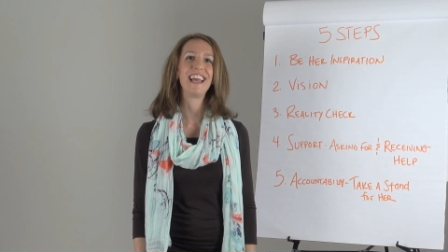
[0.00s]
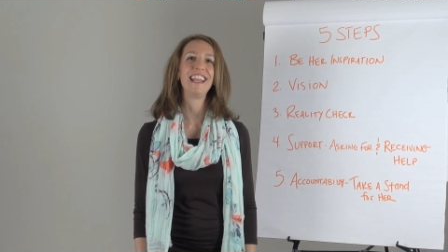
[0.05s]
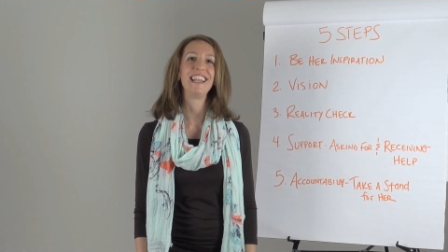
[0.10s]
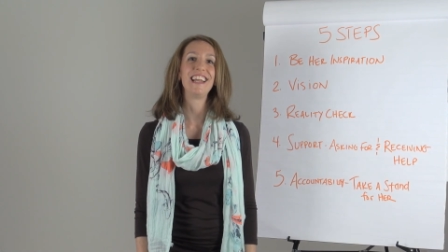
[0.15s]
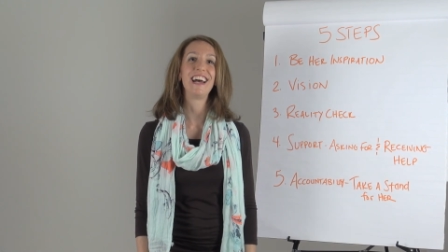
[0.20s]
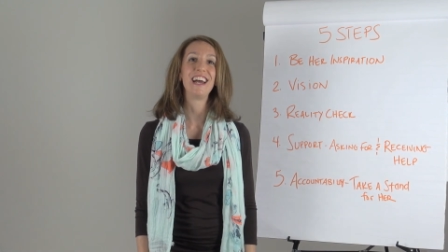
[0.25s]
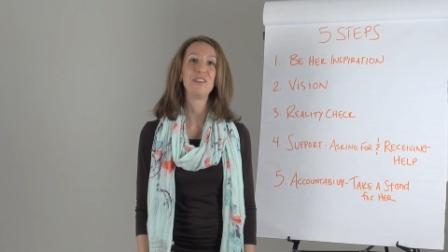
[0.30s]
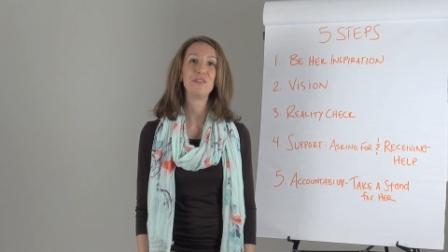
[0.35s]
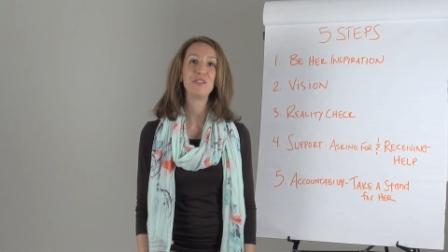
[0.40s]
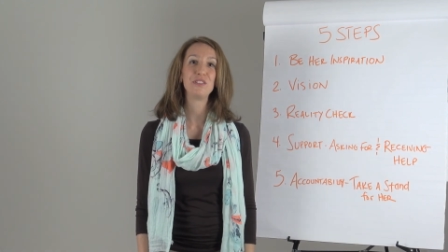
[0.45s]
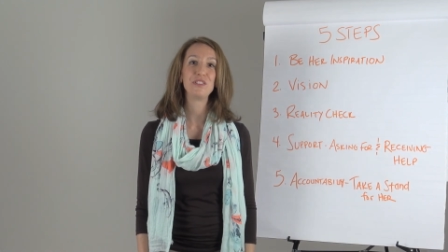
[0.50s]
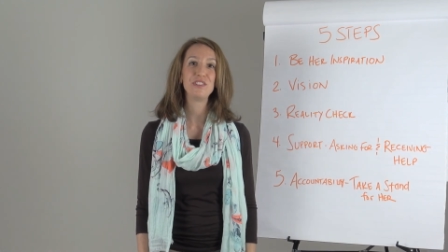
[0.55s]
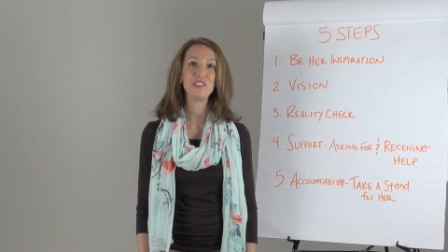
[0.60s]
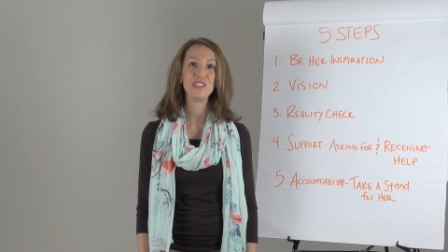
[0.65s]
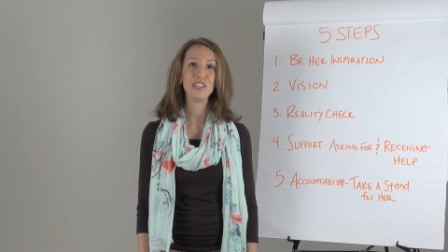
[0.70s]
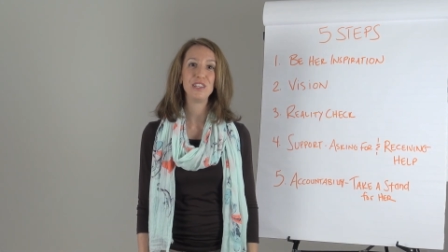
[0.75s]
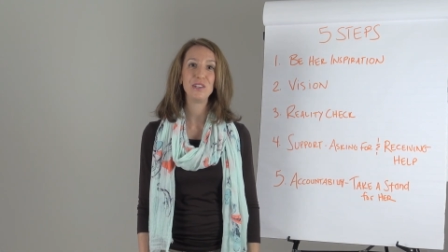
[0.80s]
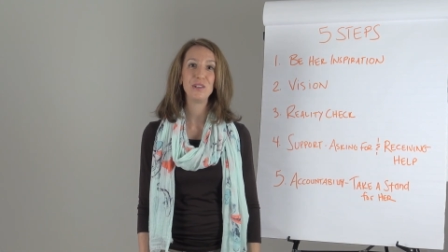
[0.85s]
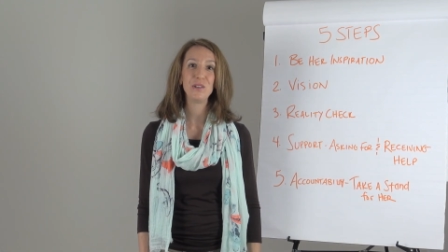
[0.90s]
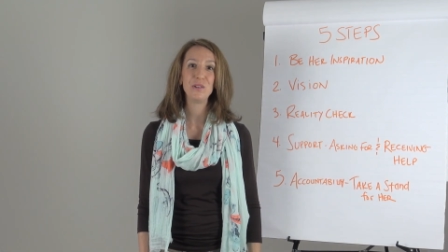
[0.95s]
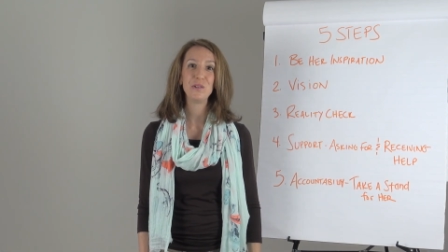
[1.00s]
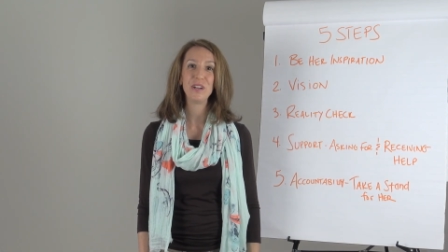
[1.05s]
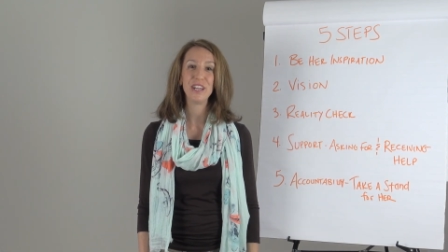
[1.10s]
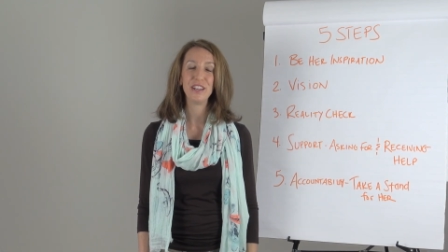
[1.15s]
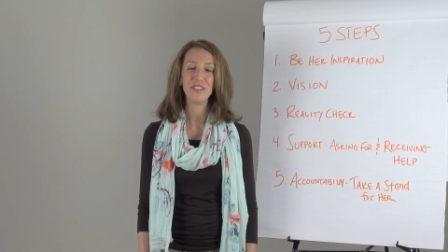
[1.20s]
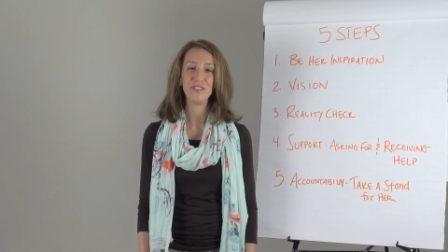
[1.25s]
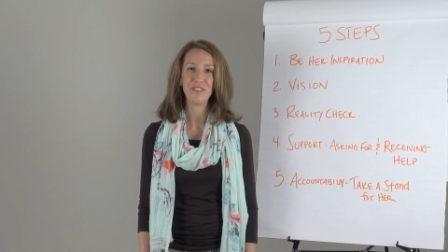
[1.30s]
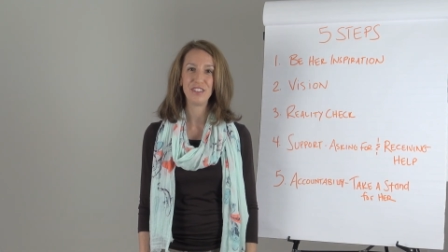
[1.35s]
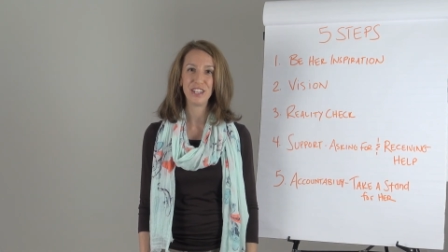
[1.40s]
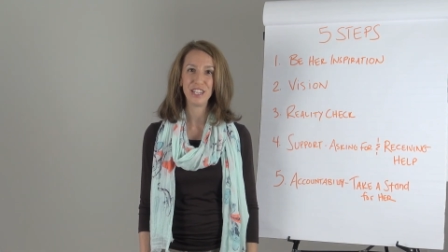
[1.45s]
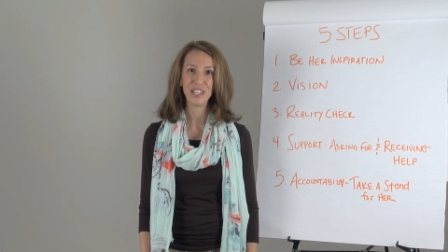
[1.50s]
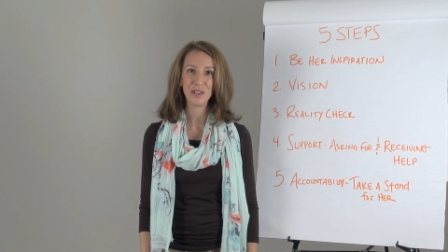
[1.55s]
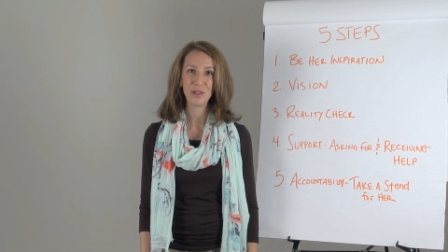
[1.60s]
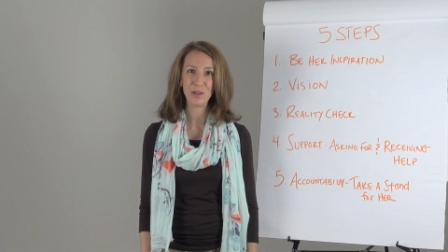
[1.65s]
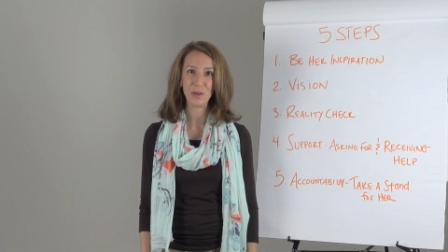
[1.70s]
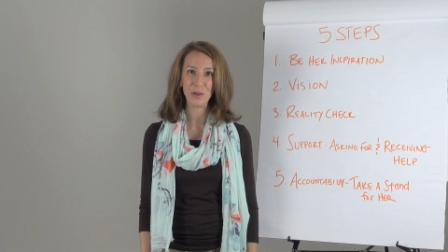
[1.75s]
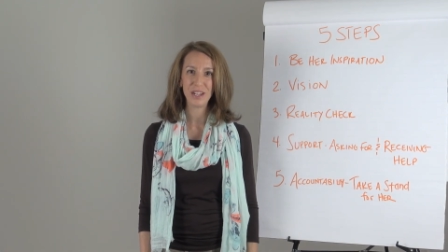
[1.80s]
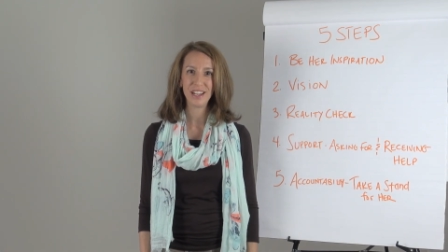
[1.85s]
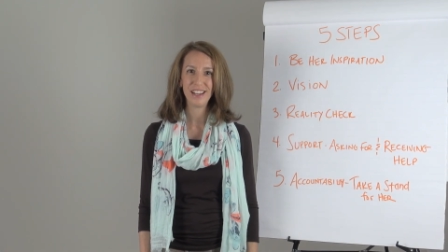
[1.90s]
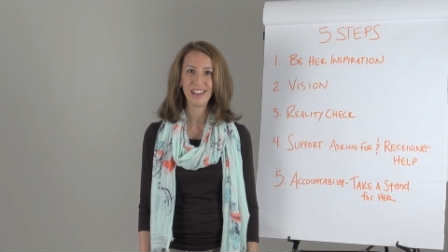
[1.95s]
and I will see you in
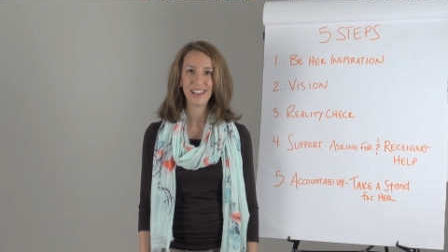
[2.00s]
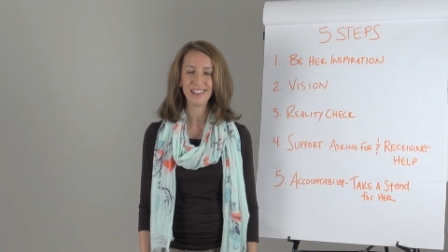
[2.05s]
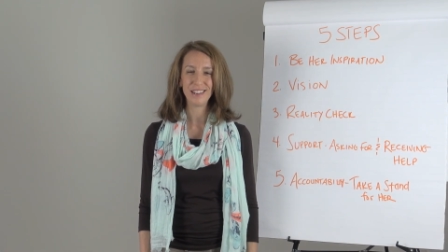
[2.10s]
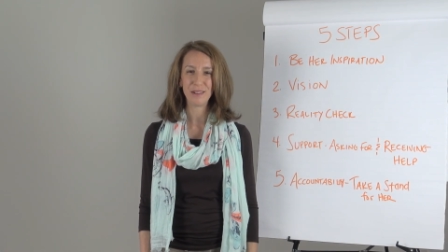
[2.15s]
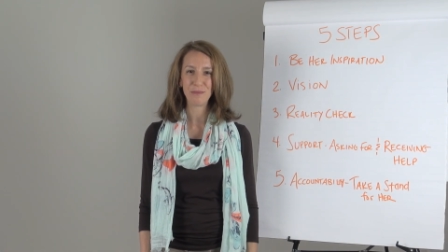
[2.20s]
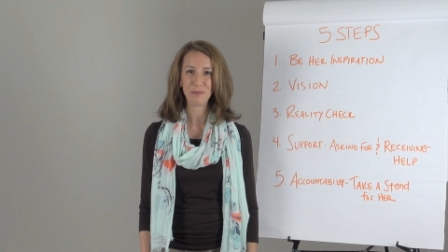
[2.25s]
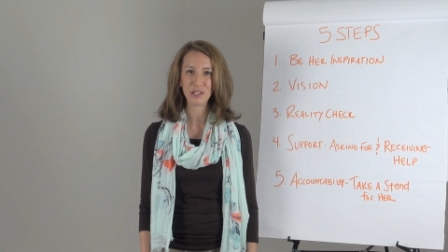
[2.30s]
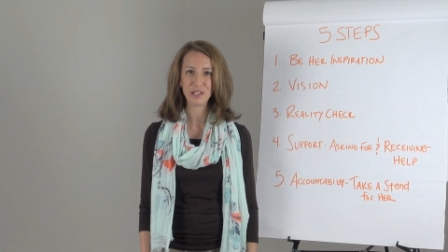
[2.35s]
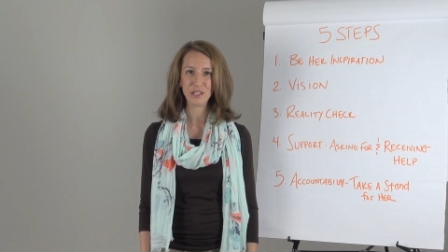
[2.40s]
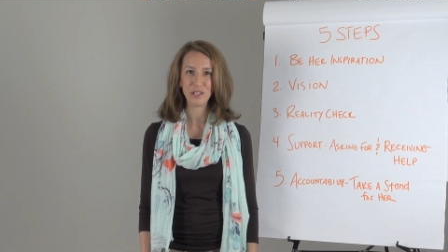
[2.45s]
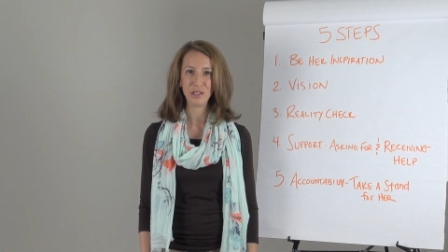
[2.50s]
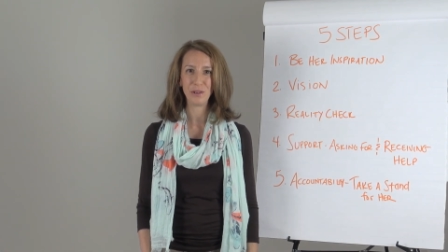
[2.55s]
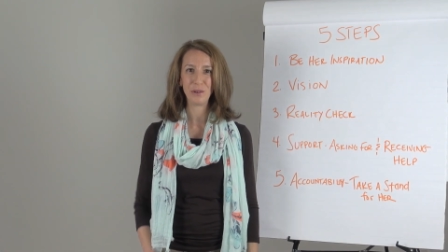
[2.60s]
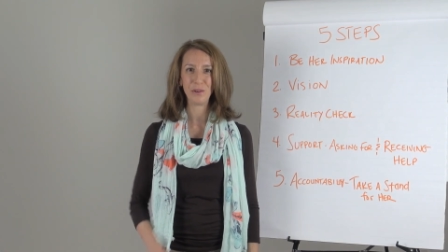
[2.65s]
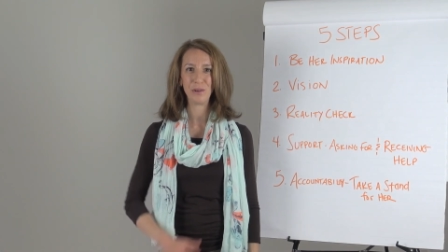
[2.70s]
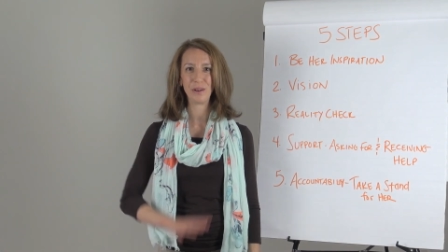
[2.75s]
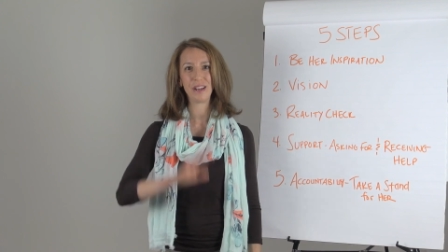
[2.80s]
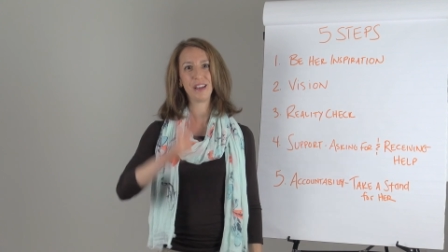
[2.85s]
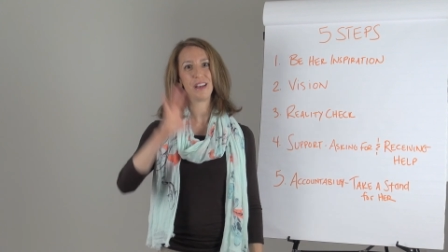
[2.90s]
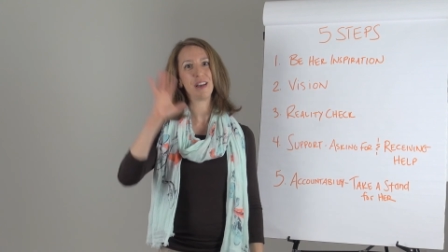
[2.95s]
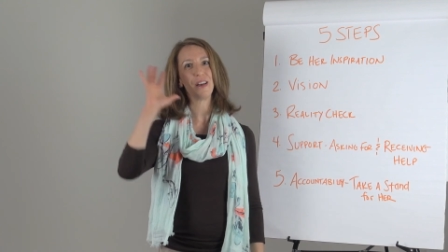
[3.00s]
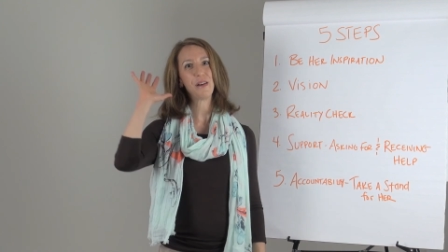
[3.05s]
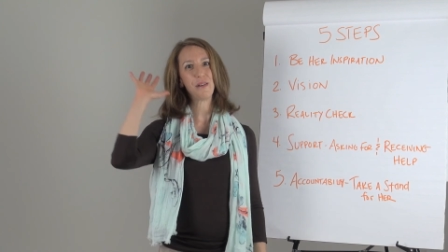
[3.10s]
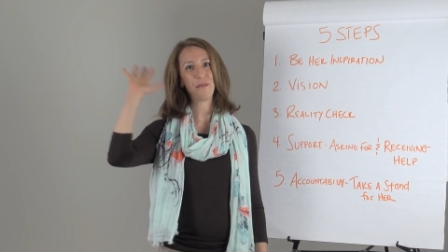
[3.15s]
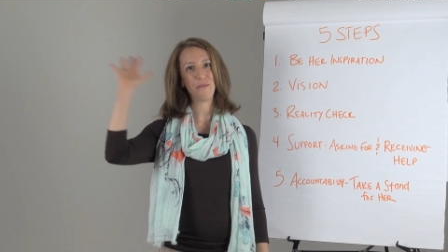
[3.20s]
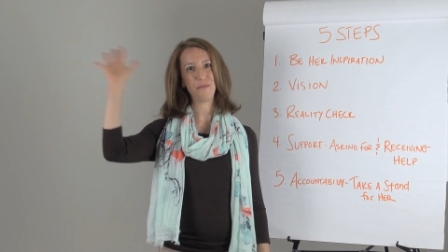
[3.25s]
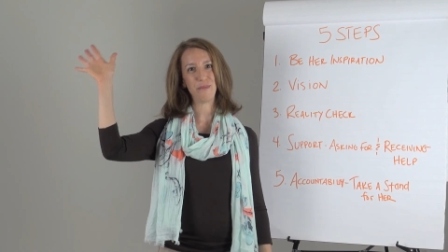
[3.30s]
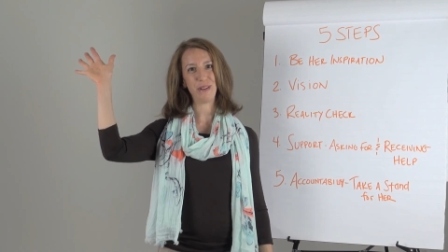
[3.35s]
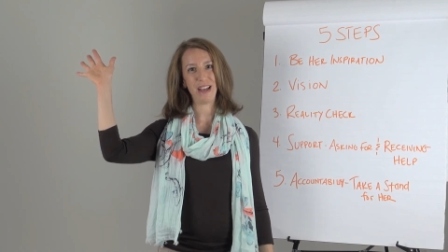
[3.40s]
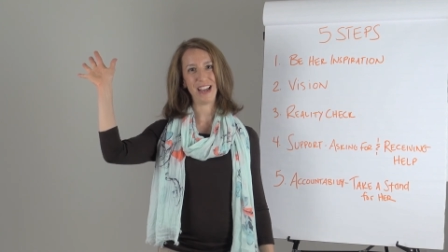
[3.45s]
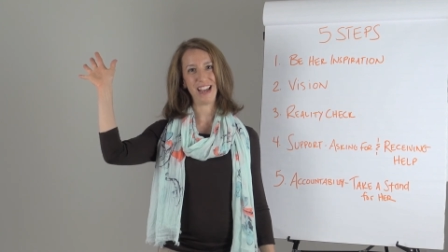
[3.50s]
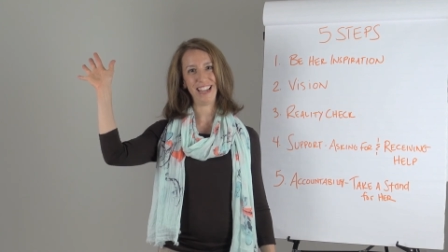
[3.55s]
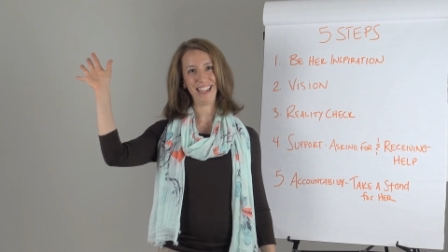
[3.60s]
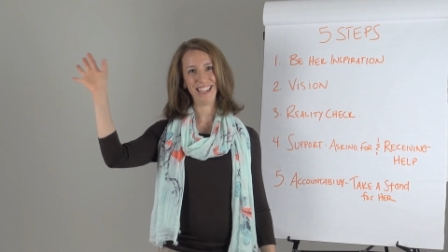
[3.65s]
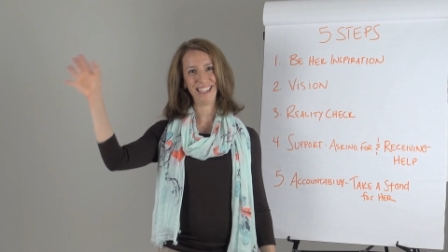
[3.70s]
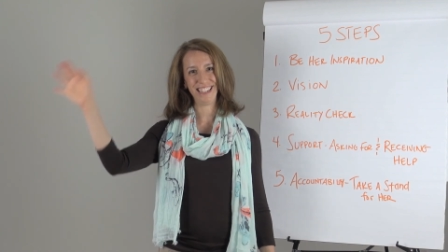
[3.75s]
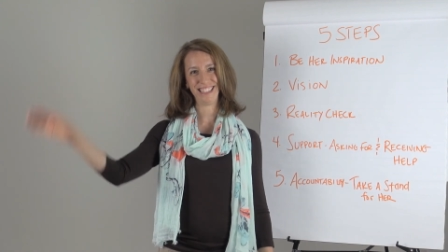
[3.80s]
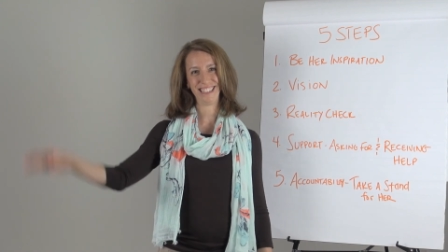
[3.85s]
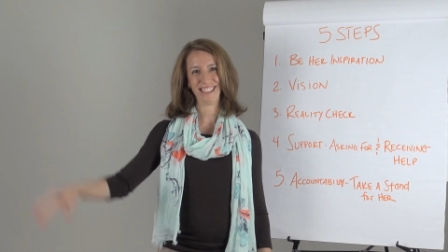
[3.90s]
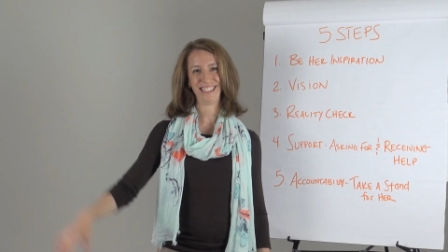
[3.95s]
video number two. Bye.